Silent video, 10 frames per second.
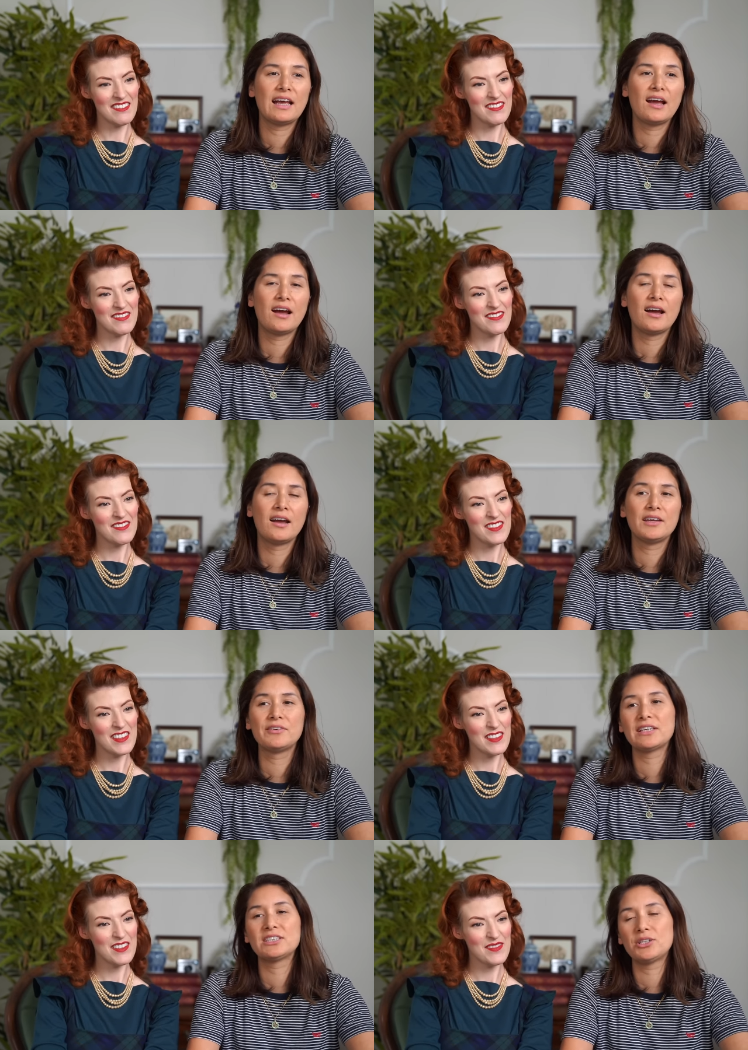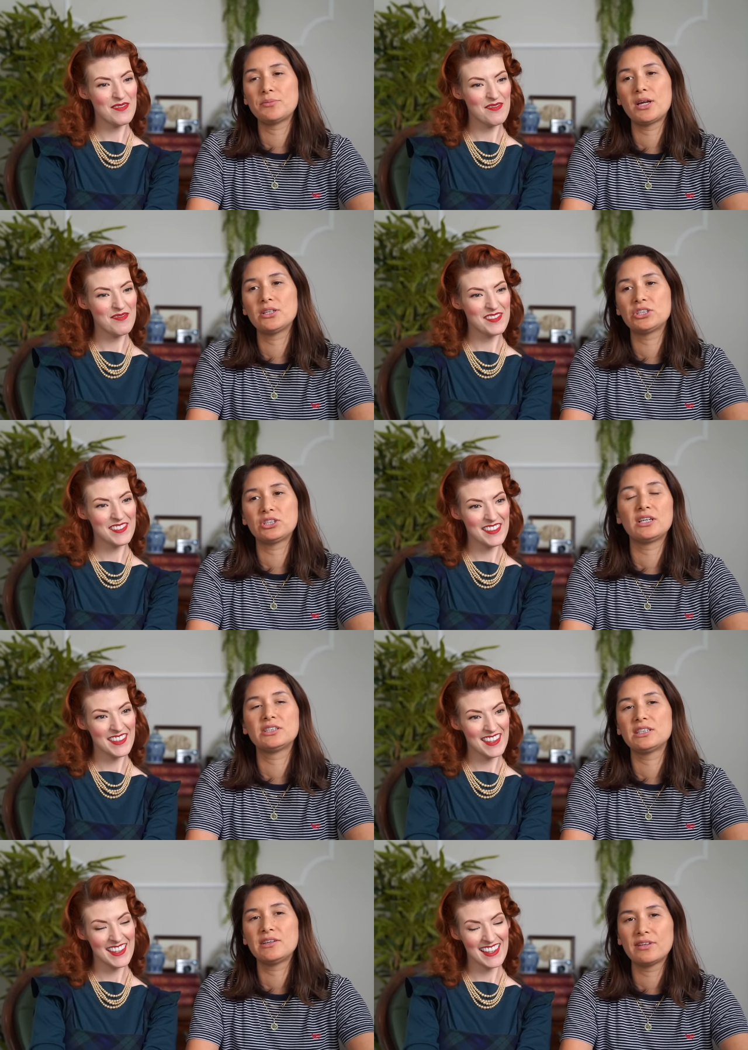Speaker 1: uh, if it gets too much, I
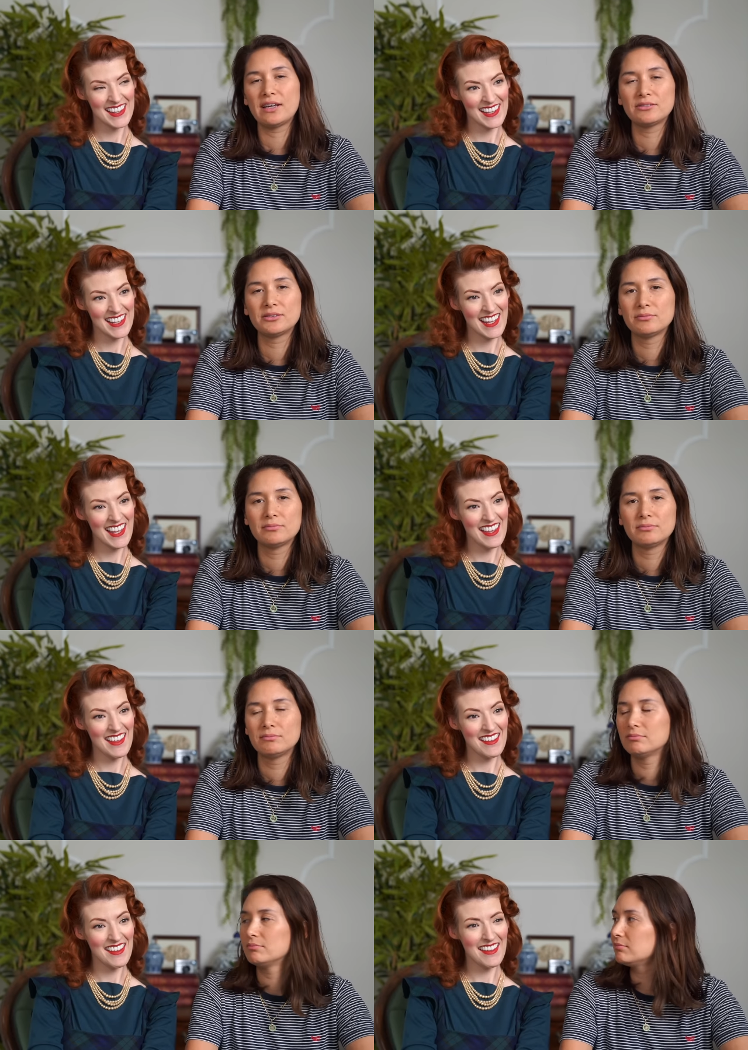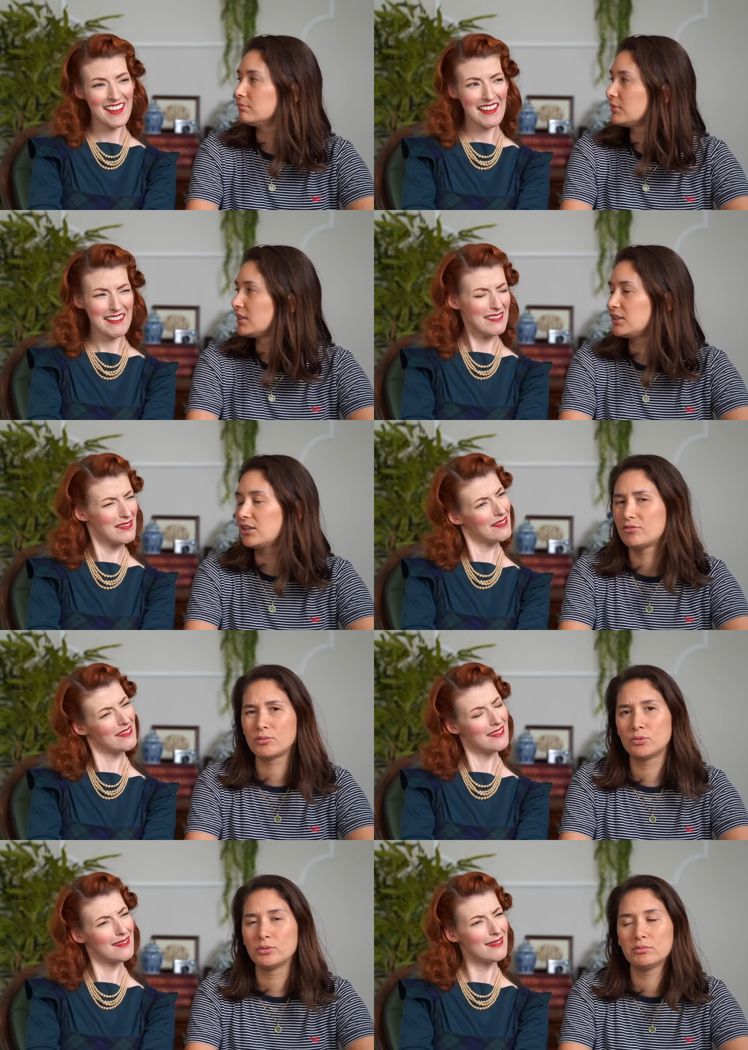just leave the house and I go for
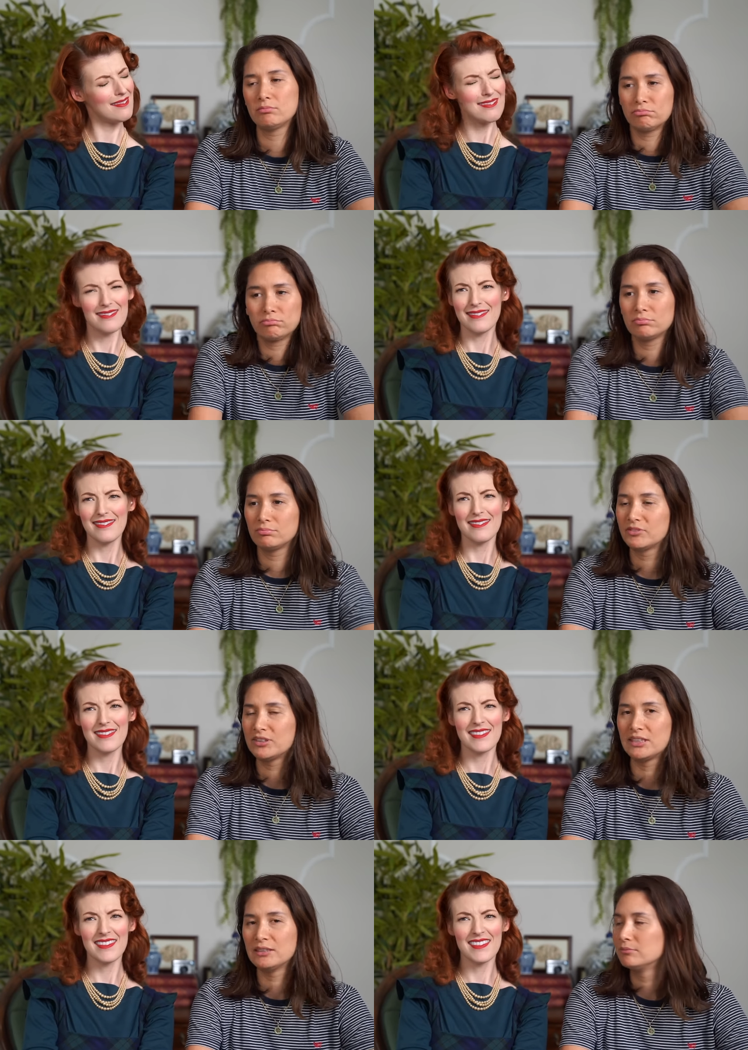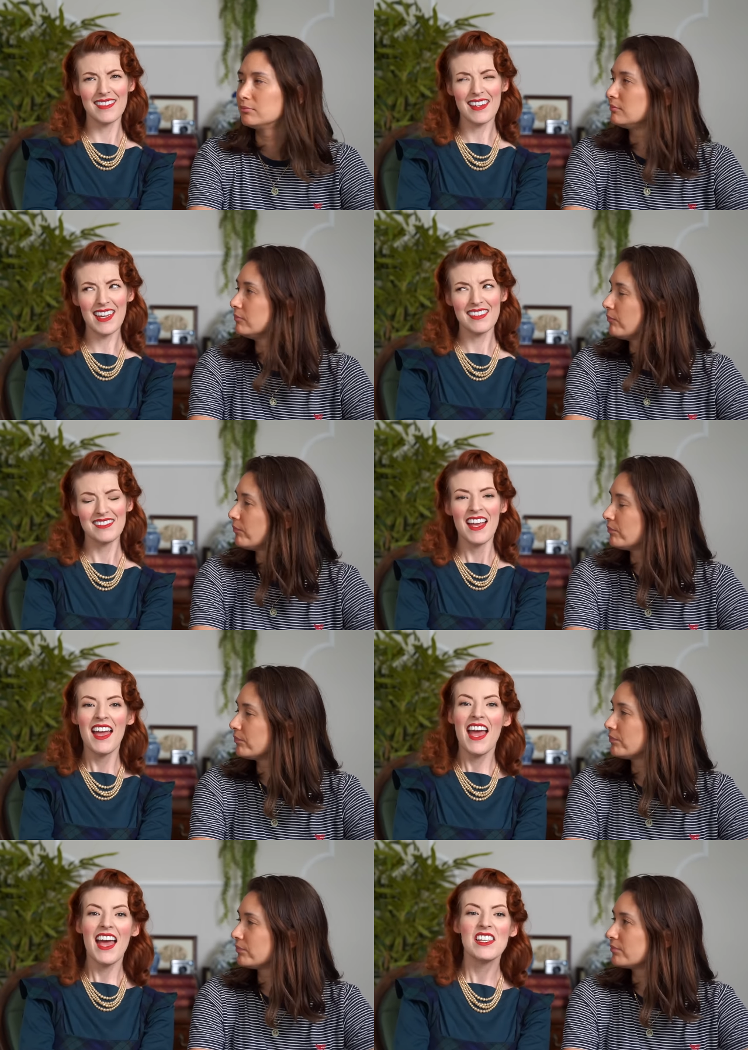a walk with Tilly.
Speaker 2: Okay.
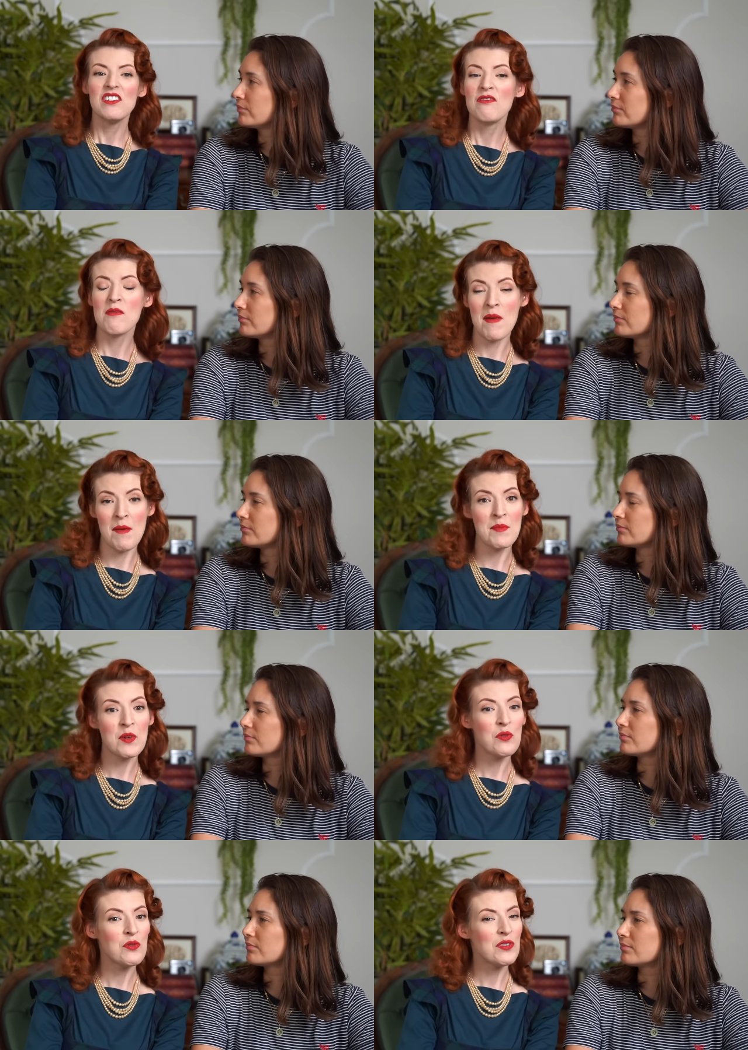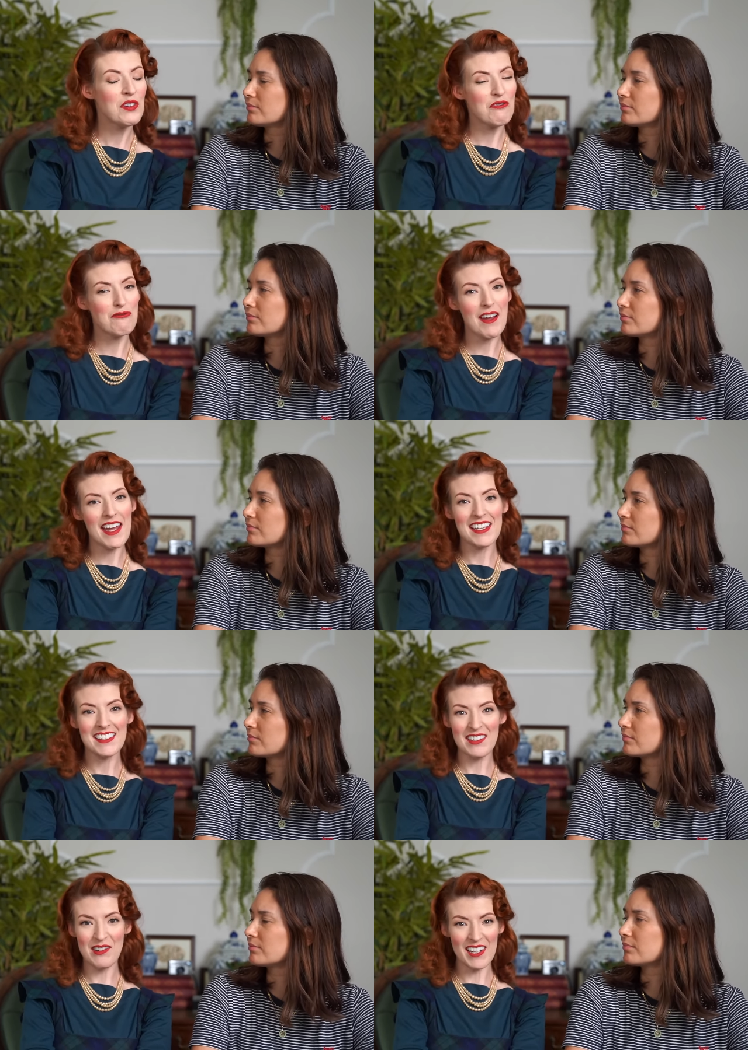And you remember all the
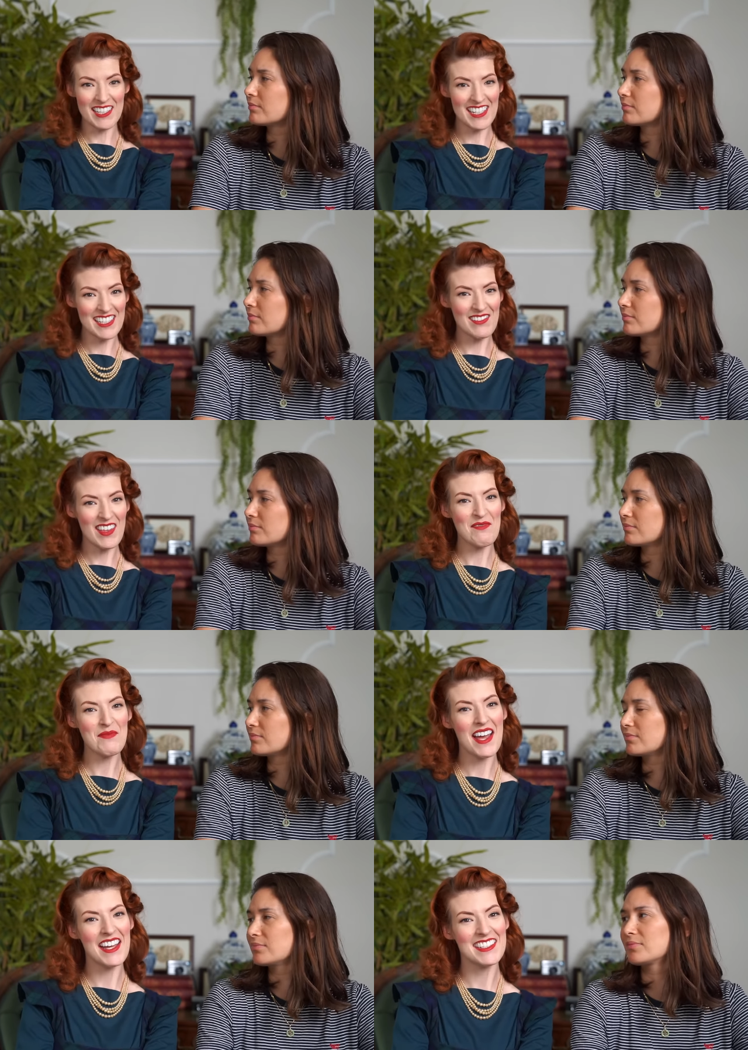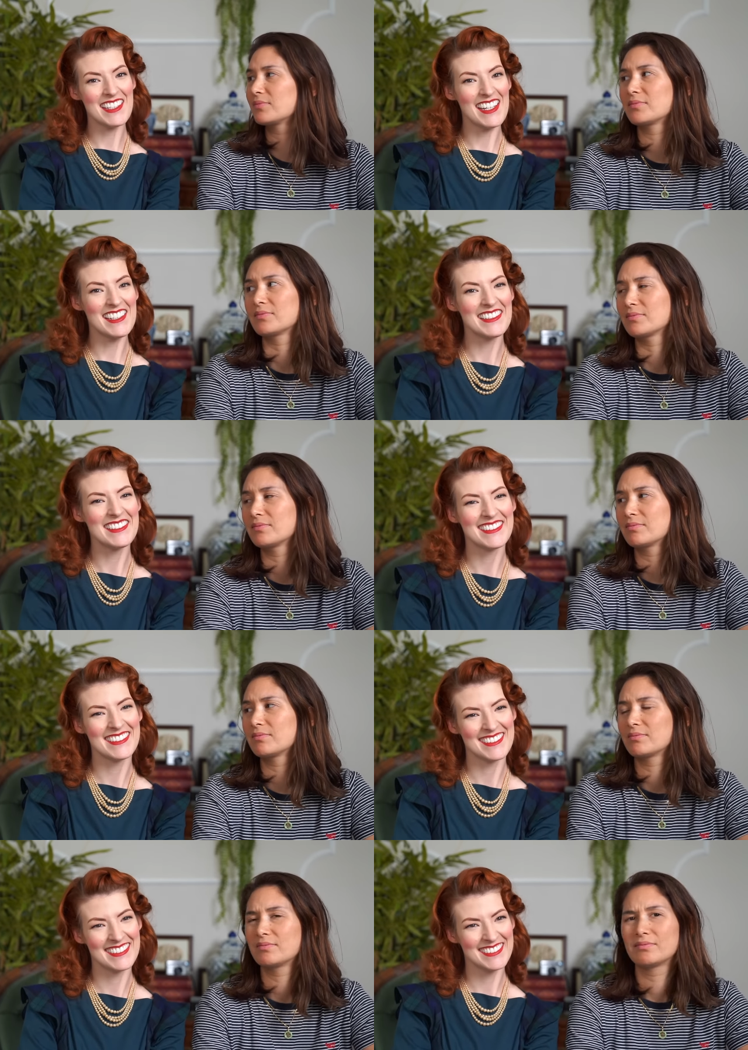great qualities of that person.
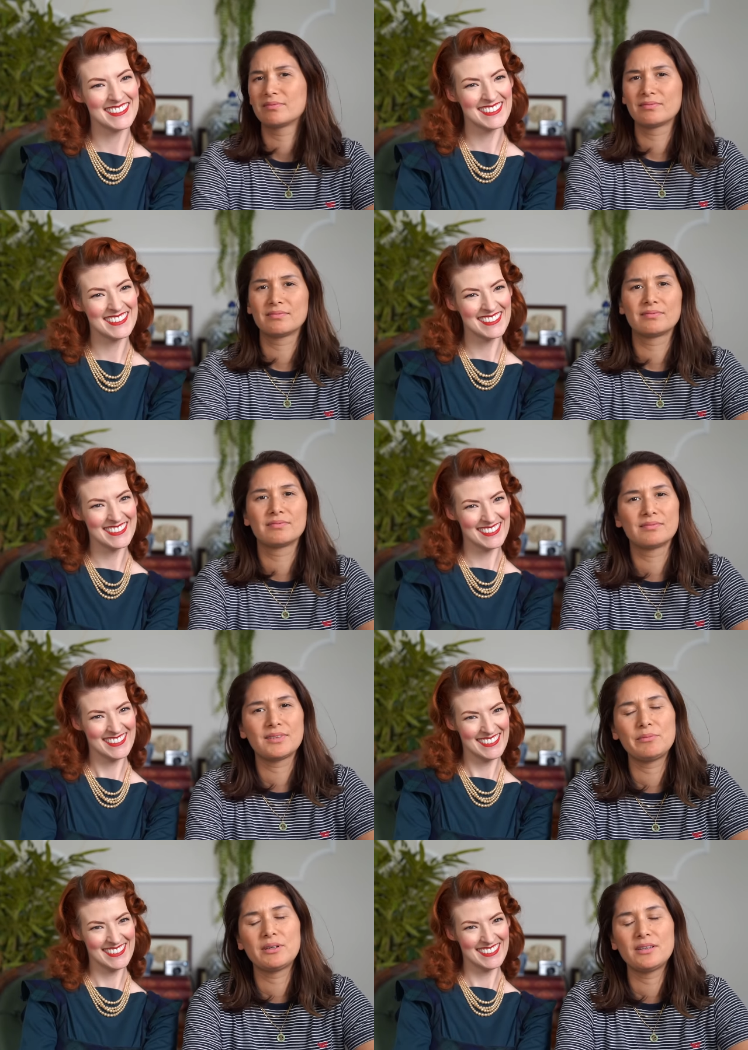I mean, I